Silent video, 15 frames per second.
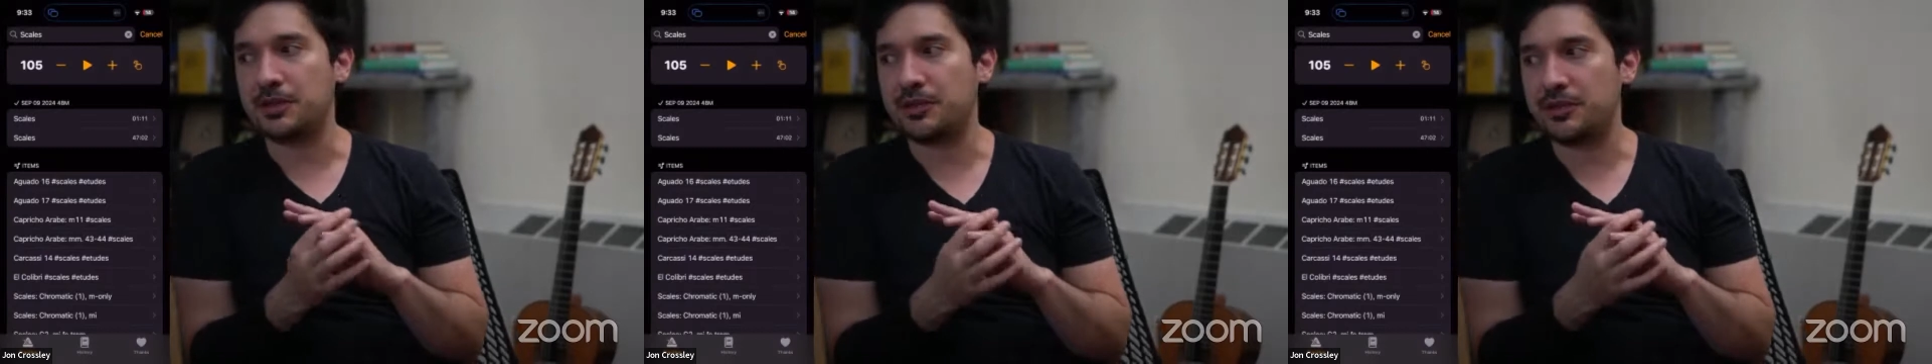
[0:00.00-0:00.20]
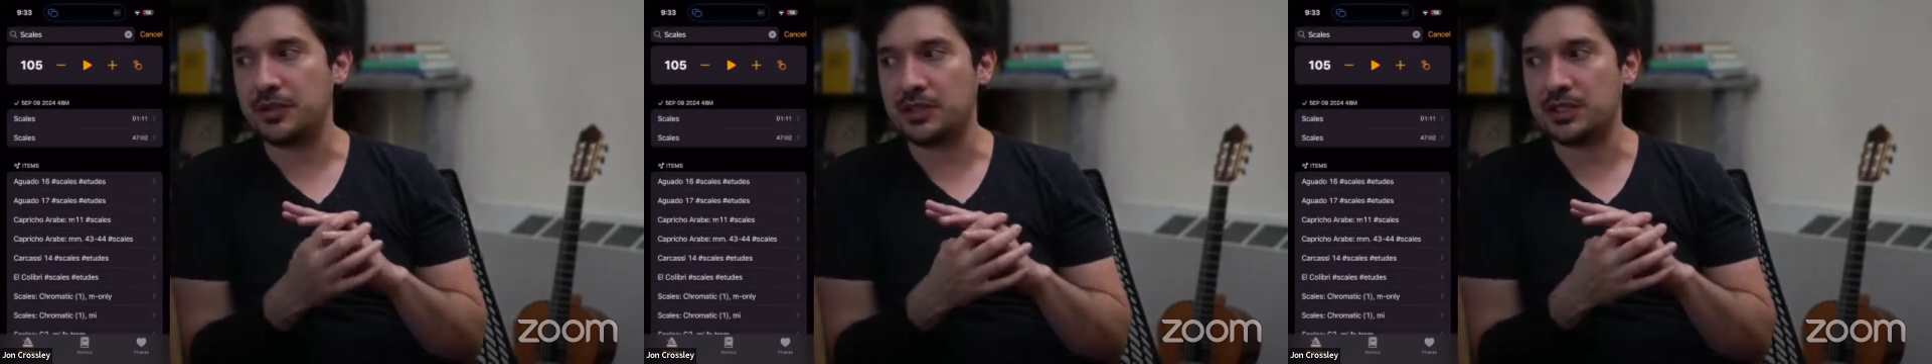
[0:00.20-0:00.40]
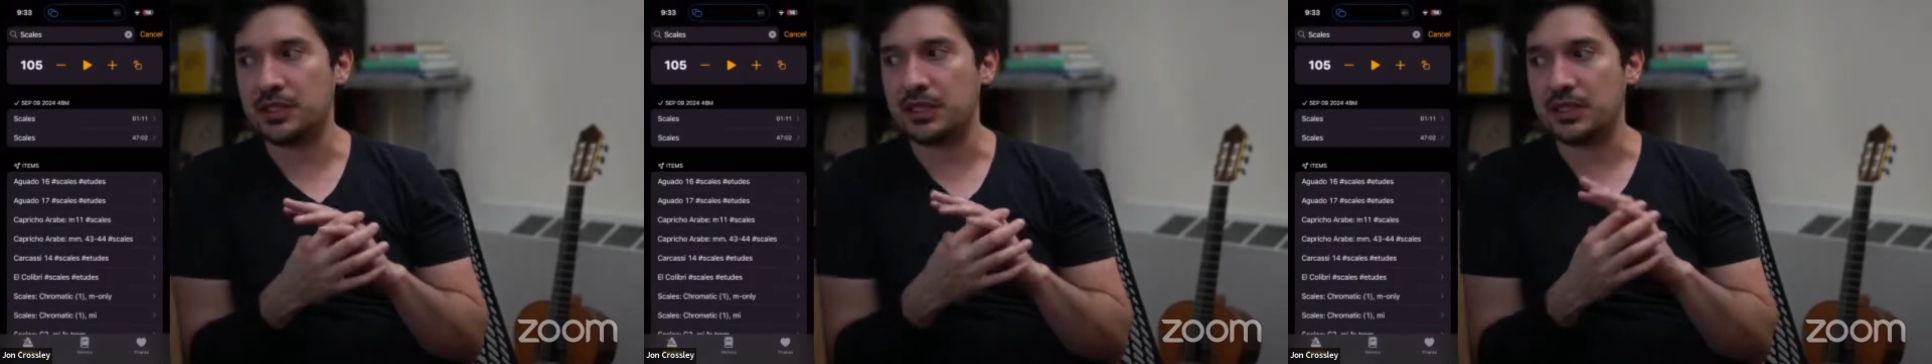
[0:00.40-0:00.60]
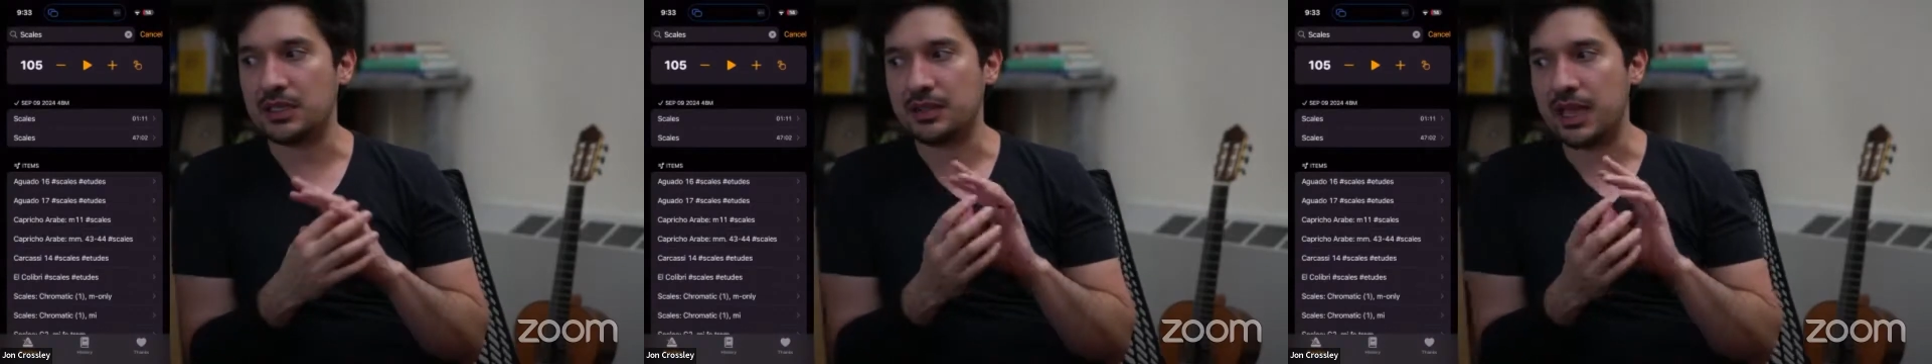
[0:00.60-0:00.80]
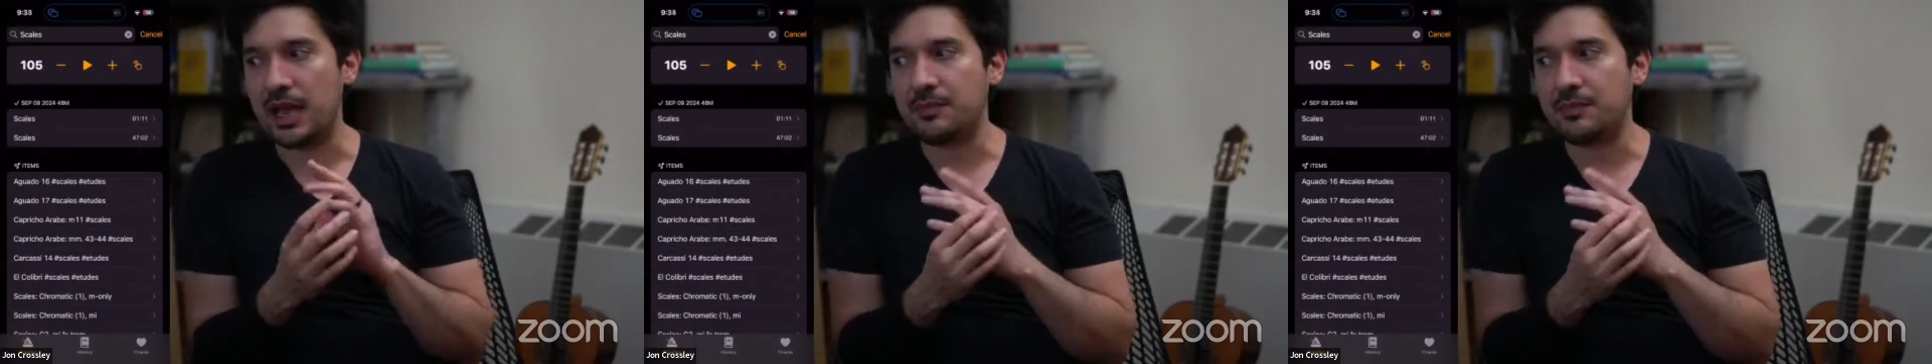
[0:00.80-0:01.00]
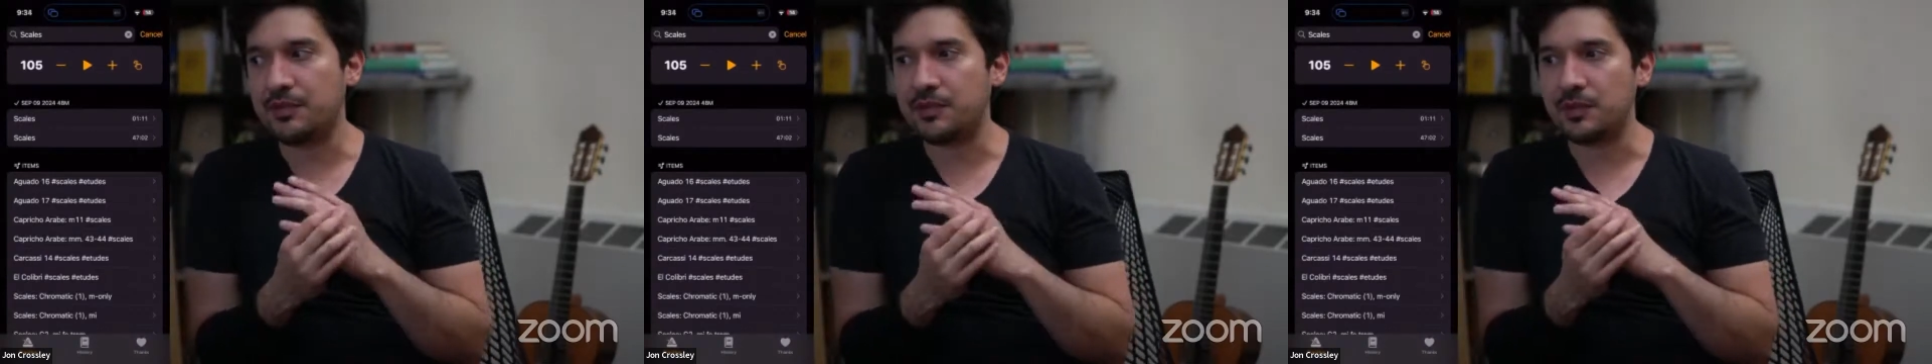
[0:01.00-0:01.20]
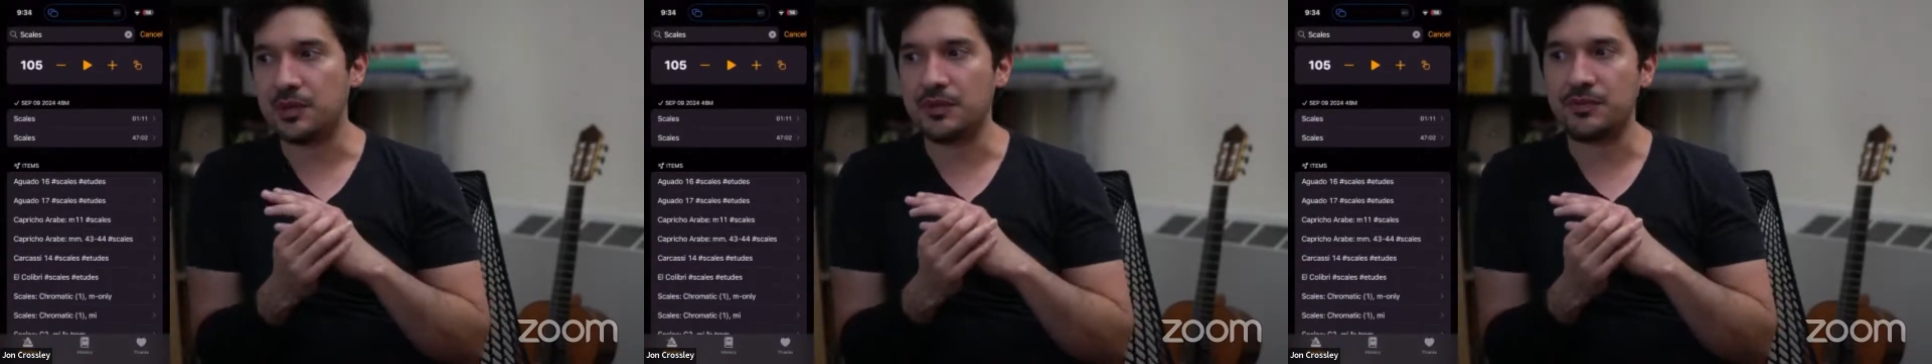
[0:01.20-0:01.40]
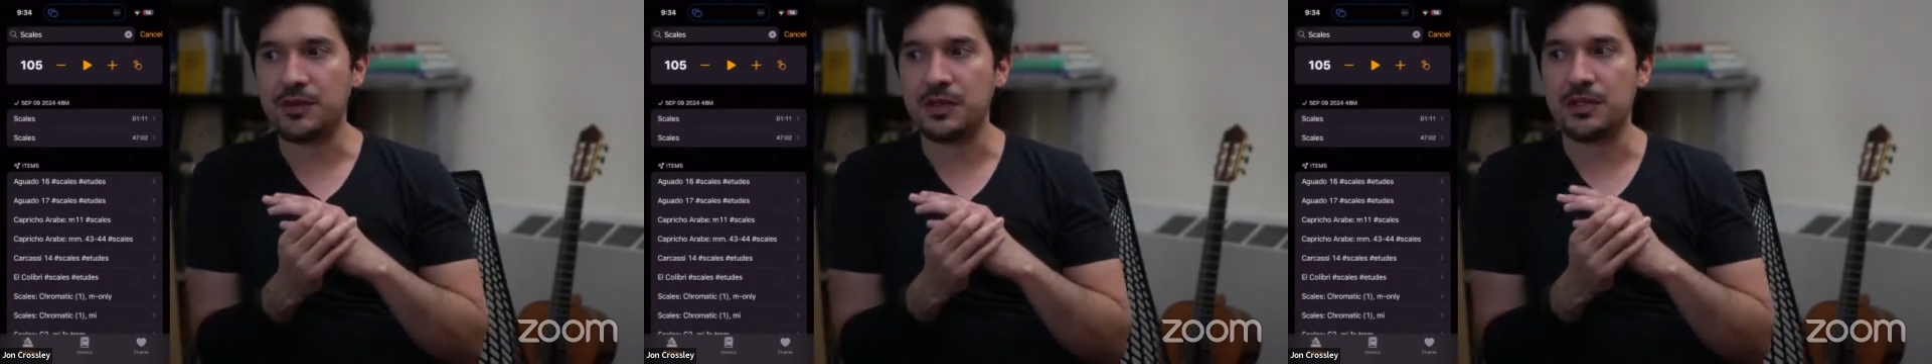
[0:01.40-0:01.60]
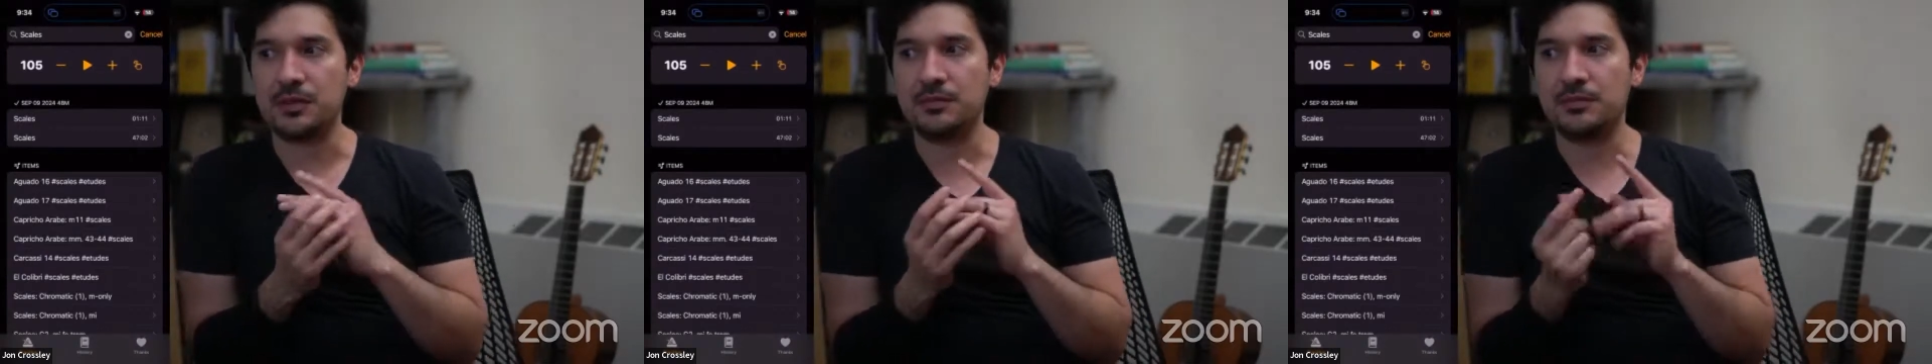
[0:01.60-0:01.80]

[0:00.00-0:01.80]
searching in the App Store for